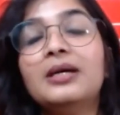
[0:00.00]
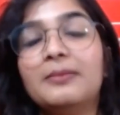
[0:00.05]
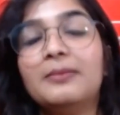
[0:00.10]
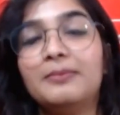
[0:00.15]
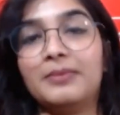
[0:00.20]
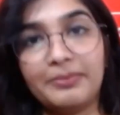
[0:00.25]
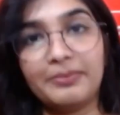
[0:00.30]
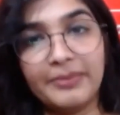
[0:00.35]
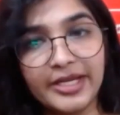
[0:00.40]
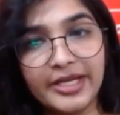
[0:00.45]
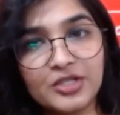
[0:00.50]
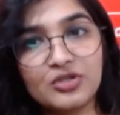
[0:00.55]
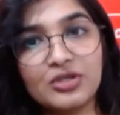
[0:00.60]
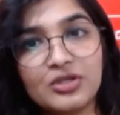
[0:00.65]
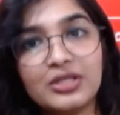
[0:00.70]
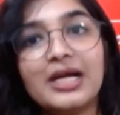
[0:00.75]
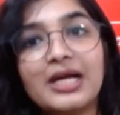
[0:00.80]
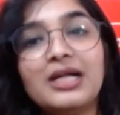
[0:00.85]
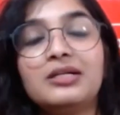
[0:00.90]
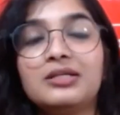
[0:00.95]
But make sure
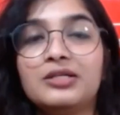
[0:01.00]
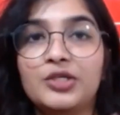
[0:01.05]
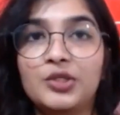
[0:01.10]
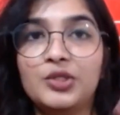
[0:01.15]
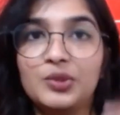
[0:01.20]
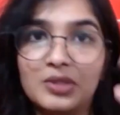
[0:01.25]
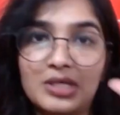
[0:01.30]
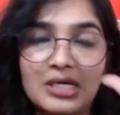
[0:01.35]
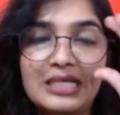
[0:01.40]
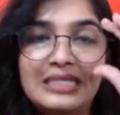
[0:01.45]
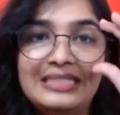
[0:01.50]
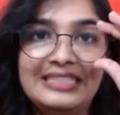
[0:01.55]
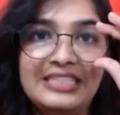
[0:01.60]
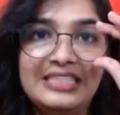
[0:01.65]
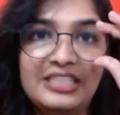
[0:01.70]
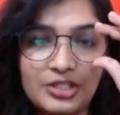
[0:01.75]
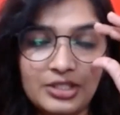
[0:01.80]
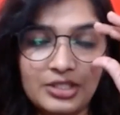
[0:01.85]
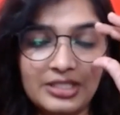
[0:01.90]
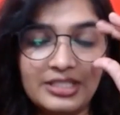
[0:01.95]
that you are
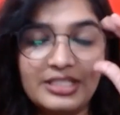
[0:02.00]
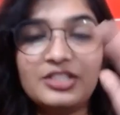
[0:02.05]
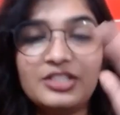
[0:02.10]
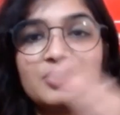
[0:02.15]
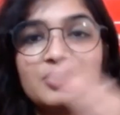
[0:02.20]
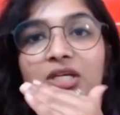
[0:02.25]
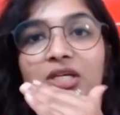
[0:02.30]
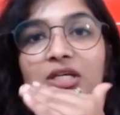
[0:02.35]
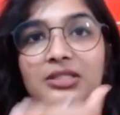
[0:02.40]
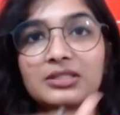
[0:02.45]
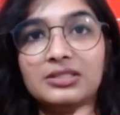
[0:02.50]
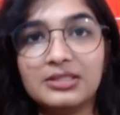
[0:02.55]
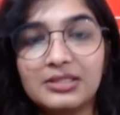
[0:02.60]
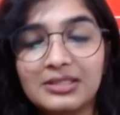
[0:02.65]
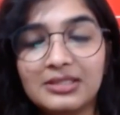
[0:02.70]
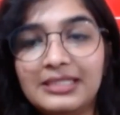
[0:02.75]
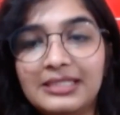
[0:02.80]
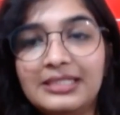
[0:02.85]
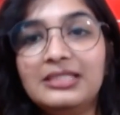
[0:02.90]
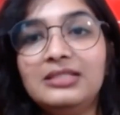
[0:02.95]
reaching
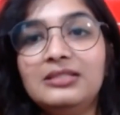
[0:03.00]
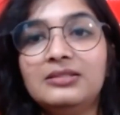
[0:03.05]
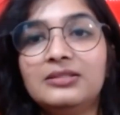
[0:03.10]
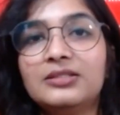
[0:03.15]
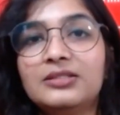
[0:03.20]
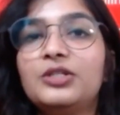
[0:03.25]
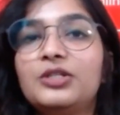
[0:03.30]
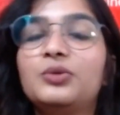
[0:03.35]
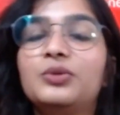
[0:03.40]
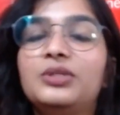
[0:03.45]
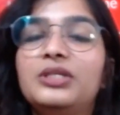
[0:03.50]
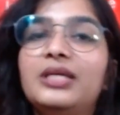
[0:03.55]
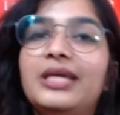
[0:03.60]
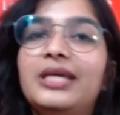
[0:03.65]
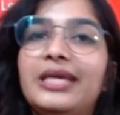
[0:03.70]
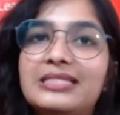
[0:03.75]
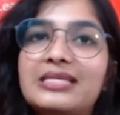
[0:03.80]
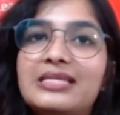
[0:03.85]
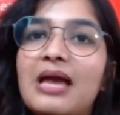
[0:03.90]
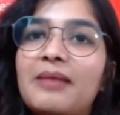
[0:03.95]
early to the
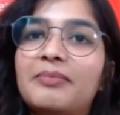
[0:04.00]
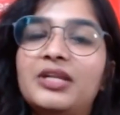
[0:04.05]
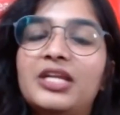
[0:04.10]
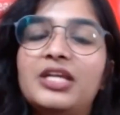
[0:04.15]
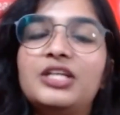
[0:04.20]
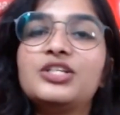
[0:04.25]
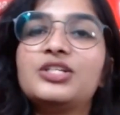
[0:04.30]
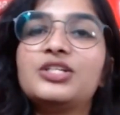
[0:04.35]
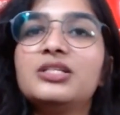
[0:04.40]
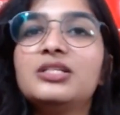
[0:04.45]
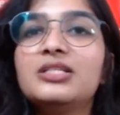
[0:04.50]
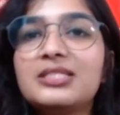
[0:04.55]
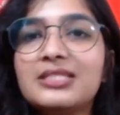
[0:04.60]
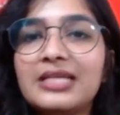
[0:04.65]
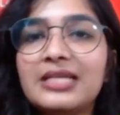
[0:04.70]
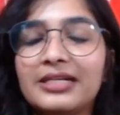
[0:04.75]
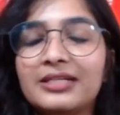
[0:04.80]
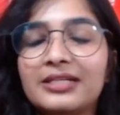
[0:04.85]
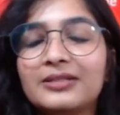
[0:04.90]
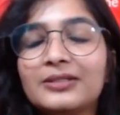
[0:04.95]
examination
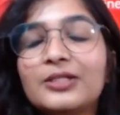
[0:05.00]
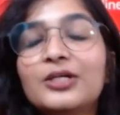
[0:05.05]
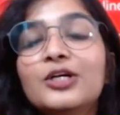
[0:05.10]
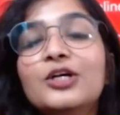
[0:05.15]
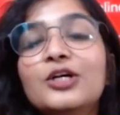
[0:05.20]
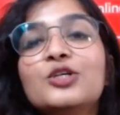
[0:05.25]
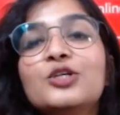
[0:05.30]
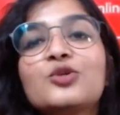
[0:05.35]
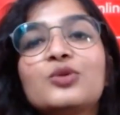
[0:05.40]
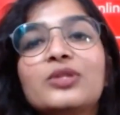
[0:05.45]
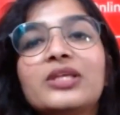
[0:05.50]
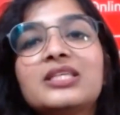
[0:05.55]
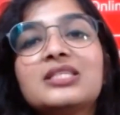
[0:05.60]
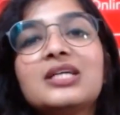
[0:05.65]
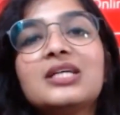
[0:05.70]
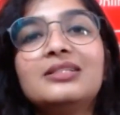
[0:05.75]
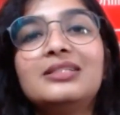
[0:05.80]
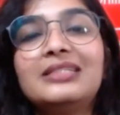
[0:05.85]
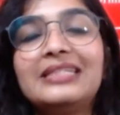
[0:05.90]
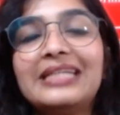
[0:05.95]
center. So these
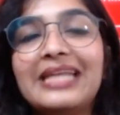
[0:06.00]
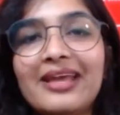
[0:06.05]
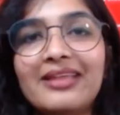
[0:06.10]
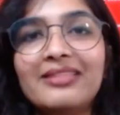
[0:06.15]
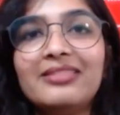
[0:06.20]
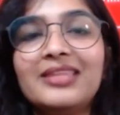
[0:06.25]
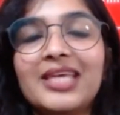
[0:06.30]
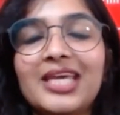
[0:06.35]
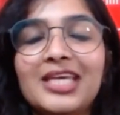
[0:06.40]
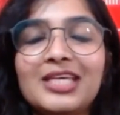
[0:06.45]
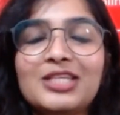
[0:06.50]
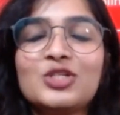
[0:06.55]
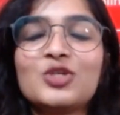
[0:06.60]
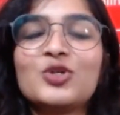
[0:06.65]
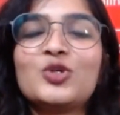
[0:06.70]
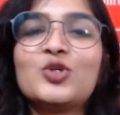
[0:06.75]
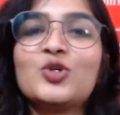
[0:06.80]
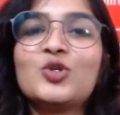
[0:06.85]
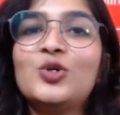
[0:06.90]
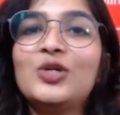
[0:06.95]
are the 10 things you
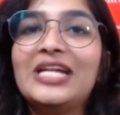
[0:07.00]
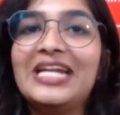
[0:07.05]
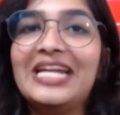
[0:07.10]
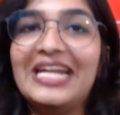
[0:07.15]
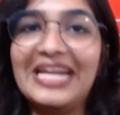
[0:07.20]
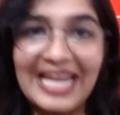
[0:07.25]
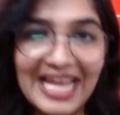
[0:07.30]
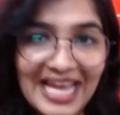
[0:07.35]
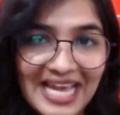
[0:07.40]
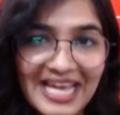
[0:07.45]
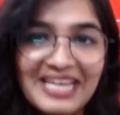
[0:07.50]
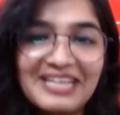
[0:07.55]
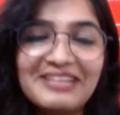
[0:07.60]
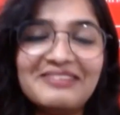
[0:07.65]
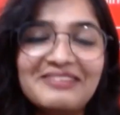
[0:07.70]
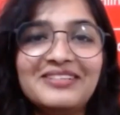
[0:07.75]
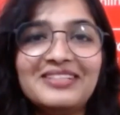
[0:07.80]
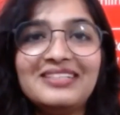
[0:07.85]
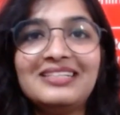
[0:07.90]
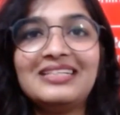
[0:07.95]
should
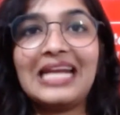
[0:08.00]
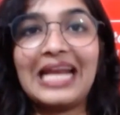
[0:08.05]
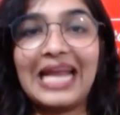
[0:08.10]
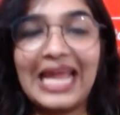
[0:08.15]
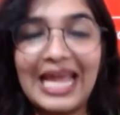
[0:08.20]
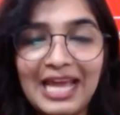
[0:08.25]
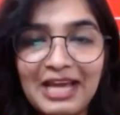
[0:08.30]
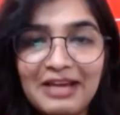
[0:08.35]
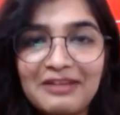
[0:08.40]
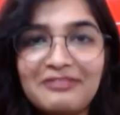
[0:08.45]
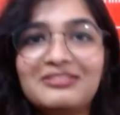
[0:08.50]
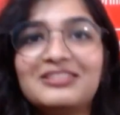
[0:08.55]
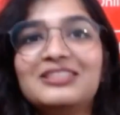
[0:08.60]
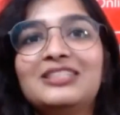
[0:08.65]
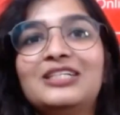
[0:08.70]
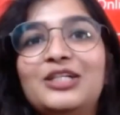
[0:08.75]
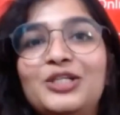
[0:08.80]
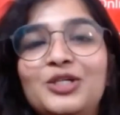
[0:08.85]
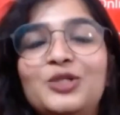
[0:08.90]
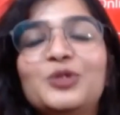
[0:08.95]
never
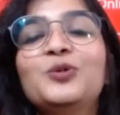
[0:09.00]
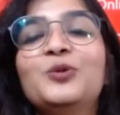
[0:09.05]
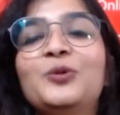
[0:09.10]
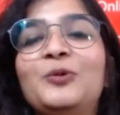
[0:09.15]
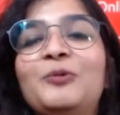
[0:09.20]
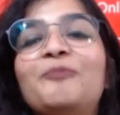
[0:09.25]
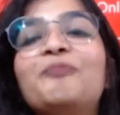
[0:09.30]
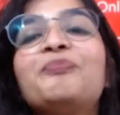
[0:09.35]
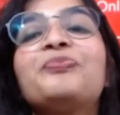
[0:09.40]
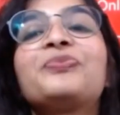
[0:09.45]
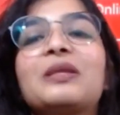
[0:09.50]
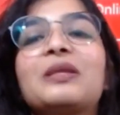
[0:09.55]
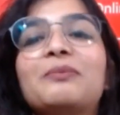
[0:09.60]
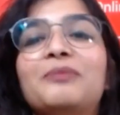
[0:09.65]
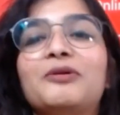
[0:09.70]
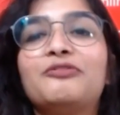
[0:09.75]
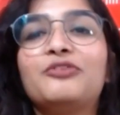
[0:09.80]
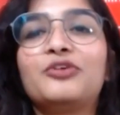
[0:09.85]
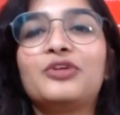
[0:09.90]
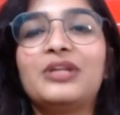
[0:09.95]
ever do
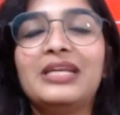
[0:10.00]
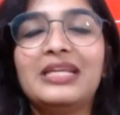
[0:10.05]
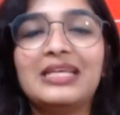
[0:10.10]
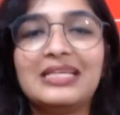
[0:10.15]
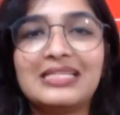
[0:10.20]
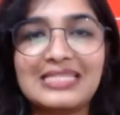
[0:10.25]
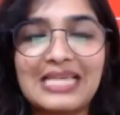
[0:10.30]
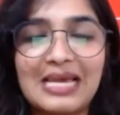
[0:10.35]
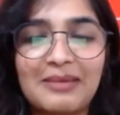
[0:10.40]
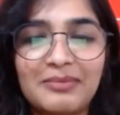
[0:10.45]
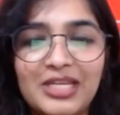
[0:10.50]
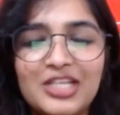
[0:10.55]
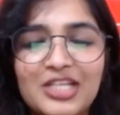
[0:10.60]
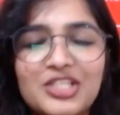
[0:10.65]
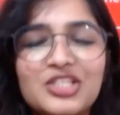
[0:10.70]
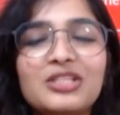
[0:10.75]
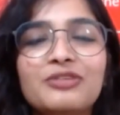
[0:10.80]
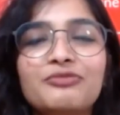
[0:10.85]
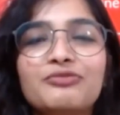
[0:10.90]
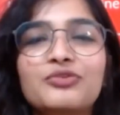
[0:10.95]
before an
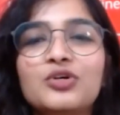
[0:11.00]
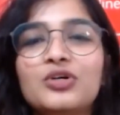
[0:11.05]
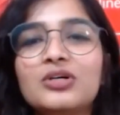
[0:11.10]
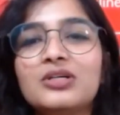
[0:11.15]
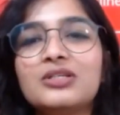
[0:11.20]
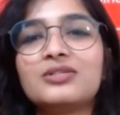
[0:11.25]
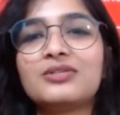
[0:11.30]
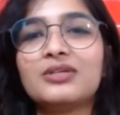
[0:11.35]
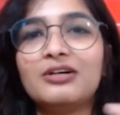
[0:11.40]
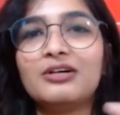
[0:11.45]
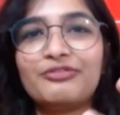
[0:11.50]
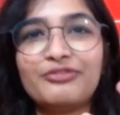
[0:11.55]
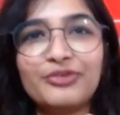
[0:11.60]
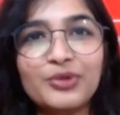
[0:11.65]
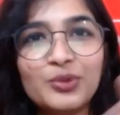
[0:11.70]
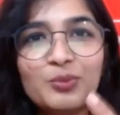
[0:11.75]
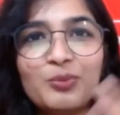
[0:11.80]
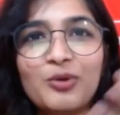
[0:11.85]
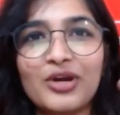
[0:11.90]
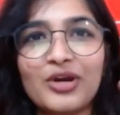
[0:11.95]
examination. Of course, a
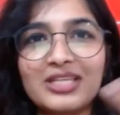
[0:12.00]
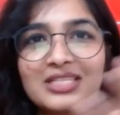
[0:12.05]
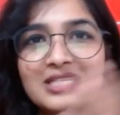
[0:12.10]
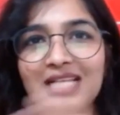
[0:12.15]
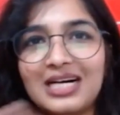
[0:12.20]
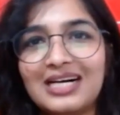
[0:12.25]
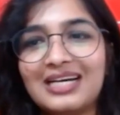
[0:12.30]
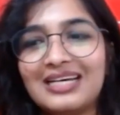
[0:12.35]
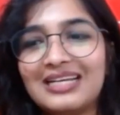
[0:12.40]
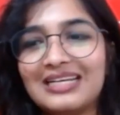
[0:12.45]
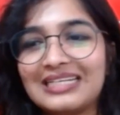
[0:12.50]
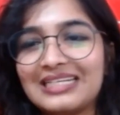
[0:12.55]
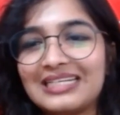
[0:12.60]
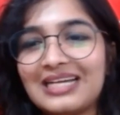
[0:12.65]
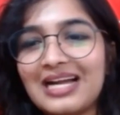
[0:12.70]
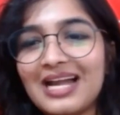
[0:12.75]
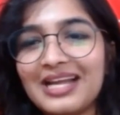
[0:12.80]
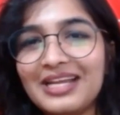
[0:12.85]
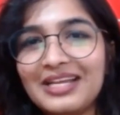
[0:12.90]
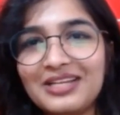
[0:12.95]
few points are
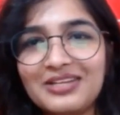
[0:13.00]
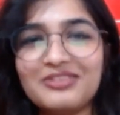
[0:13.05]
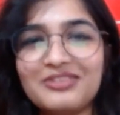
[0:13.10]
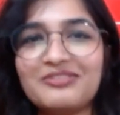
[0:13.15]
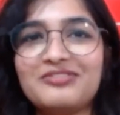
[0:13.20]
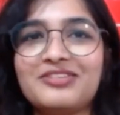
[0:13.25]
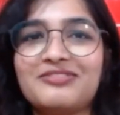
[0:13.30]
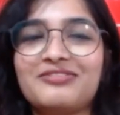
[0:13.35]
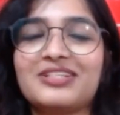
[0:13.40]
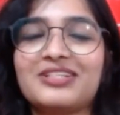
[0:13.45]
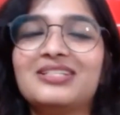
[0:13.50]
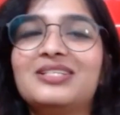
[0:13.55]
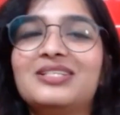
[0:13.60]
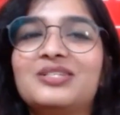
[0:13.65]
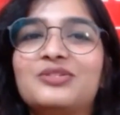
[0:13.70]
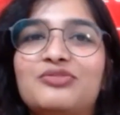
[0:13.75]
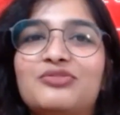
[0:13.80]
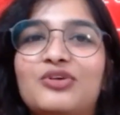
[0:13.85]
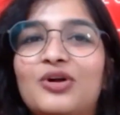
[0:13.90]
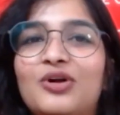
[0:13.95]
kind of difficult
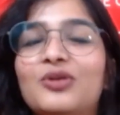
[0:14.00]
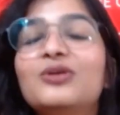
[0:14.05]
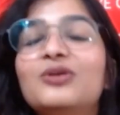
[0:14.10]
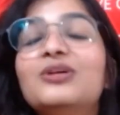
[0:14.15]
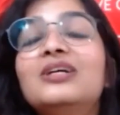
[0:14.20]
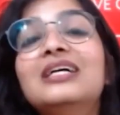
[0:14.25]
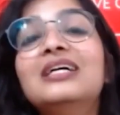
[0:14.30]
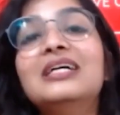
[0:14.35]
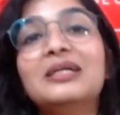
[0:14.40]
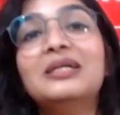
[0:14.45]
to follow.